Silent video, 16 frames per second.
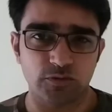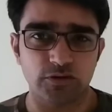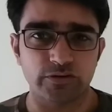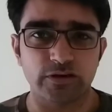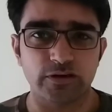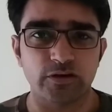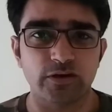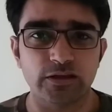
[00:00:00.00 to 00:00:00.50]

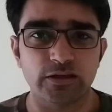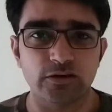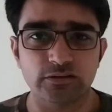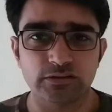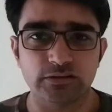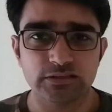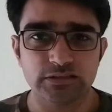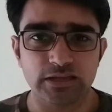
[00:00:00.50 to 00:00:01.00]
recording
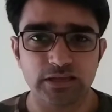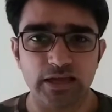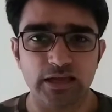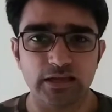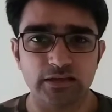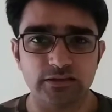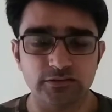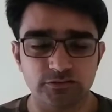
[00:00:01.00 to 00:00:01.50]
on this,
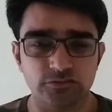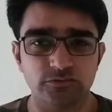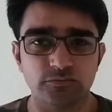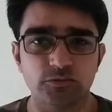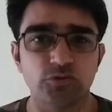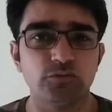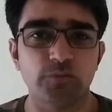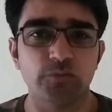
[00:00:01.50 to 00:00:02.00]
and so
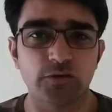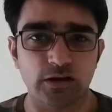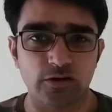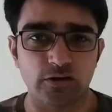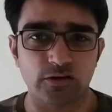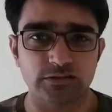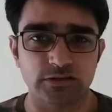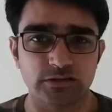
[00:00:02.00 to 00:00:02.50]
to put
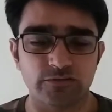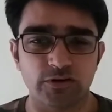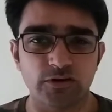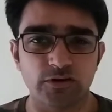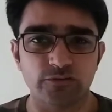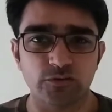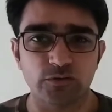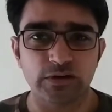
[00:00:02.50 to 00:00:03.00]
across in front
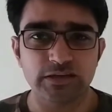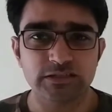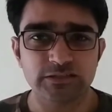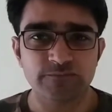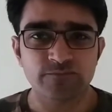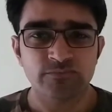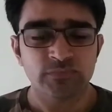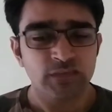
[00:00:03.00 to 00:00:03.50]
of you guys.
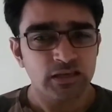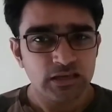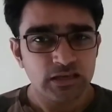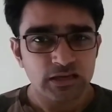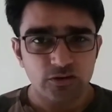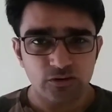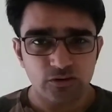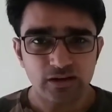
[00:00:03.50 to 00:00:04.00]

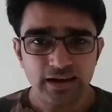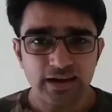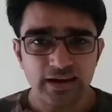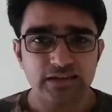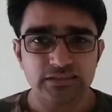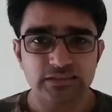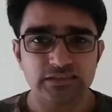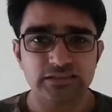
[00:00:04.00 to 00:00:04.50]
Google
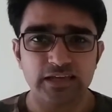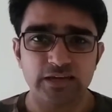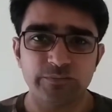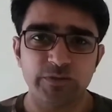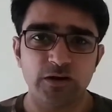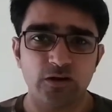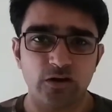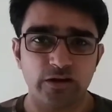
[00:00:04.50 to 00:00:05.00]
Analytics can
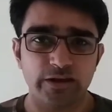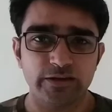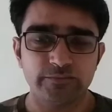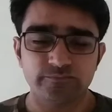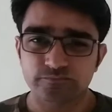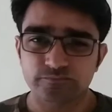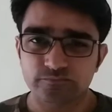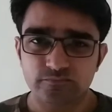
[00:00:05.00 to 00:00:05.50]
be logged in
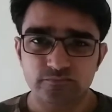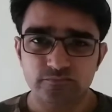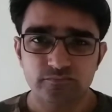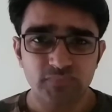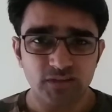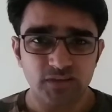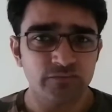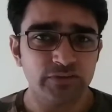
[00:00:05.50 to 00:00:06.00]

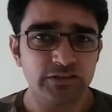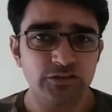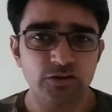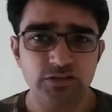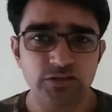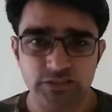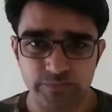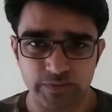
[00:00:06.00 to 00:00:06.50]
with
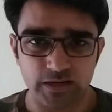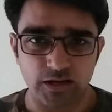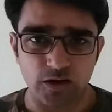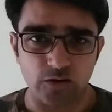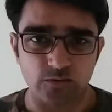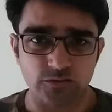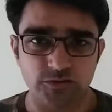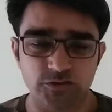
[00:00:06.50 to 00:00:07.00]
your Gmail
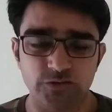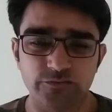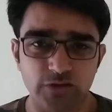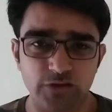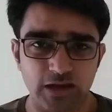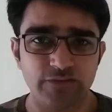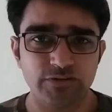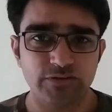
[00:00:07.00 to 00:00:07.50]
account. So if you
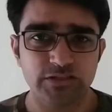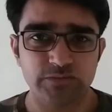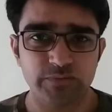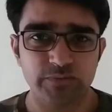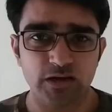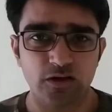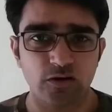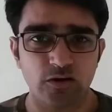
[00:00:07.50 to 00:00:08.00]
have a
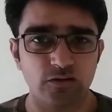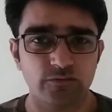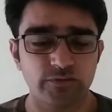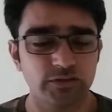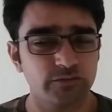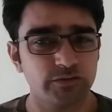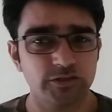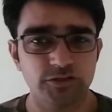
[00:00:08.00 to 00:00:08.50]
Gmail account
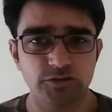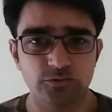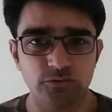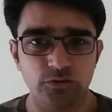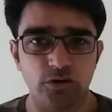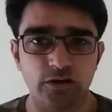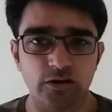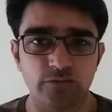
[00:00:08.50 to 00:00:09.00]
with which you
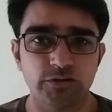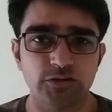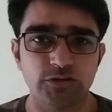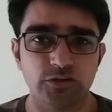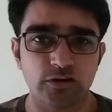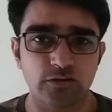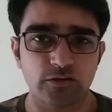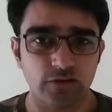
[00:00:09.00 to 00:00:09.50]
log in with
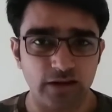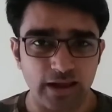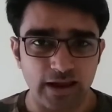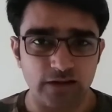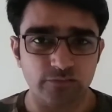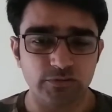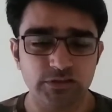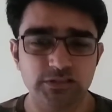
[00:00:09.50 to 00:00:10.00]
your Google
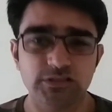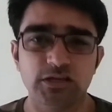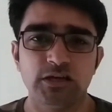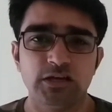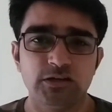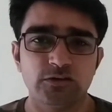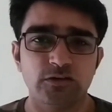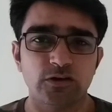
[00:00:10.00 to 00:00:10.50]
AdWords,
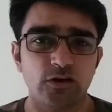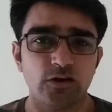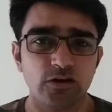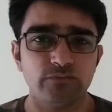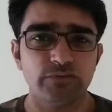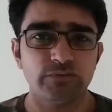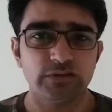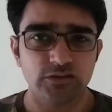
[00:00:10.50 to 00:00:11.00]
you can log
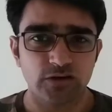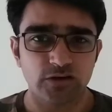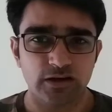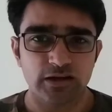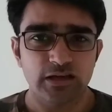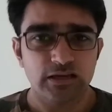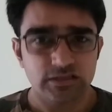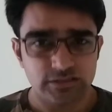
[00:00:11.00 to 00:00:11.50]
in with your
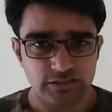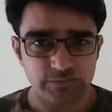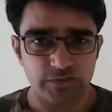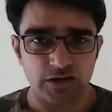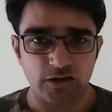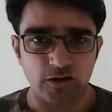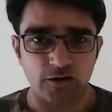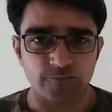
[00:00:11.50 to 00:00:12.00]

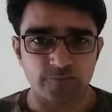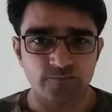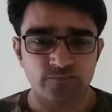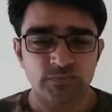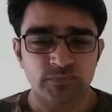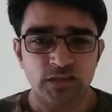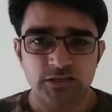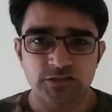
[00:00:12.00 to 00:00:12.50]
Gmail account.
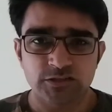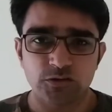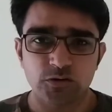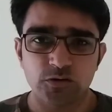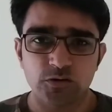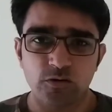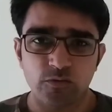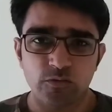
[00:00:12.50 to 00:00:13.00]

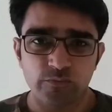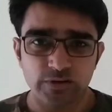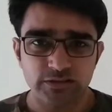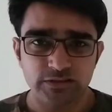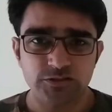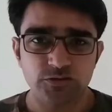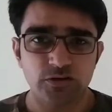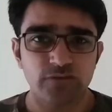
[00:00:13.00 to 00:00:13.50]
So
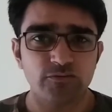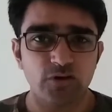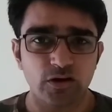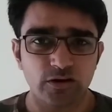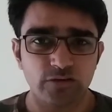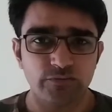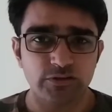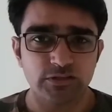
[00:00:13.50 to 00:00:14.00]
once you have
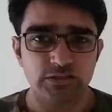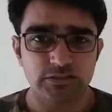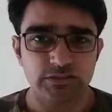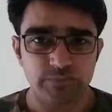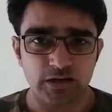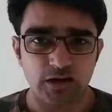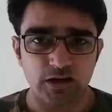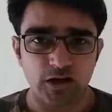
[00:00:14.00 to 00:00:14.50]
logged in with your
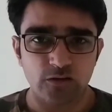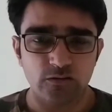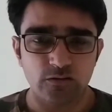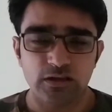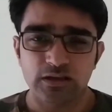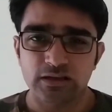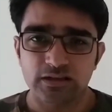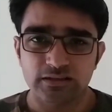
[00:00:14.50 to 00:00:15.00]
Gmail account,
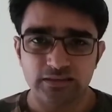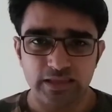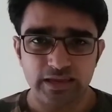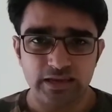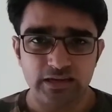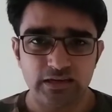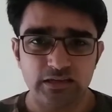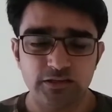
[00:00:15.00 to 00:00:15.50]

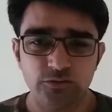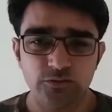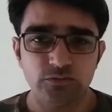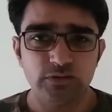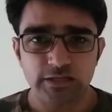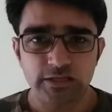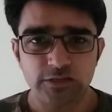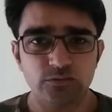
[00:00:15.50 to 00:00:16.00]
then you
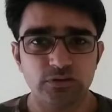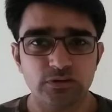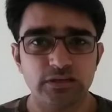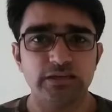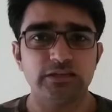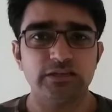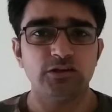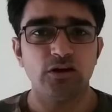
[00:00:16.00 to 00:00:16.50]
need to
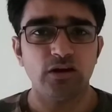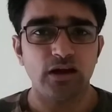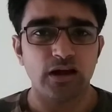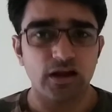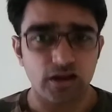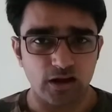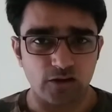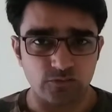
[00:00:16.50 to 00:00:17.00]
create your
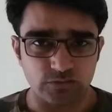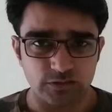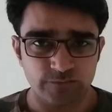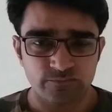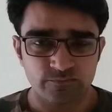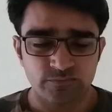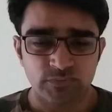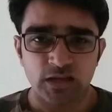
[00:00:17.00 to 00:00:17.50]
account.
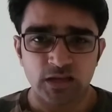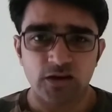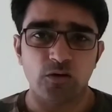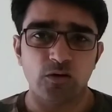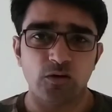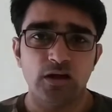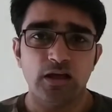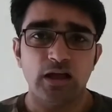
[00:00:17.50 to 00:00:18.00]

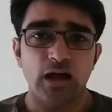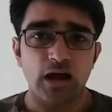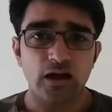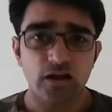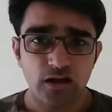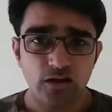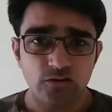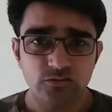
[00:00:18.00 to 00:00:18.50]
Now
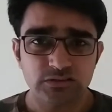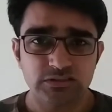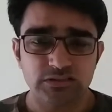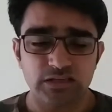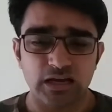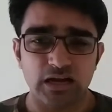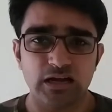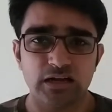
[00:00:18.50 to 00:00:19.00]
accounts
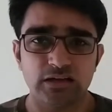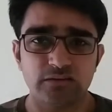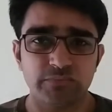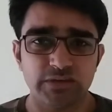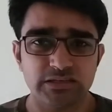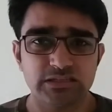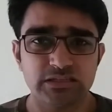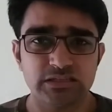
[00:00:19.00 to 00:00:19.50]
are
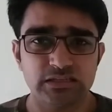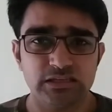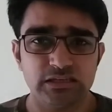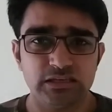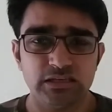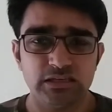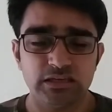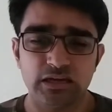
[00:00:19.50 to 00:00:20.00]

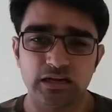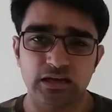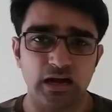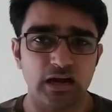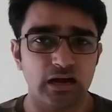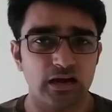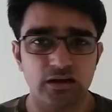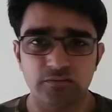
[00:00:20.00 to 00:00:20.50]
basically
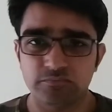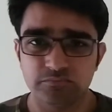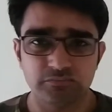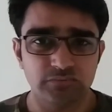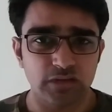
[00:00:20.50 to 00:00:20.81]
are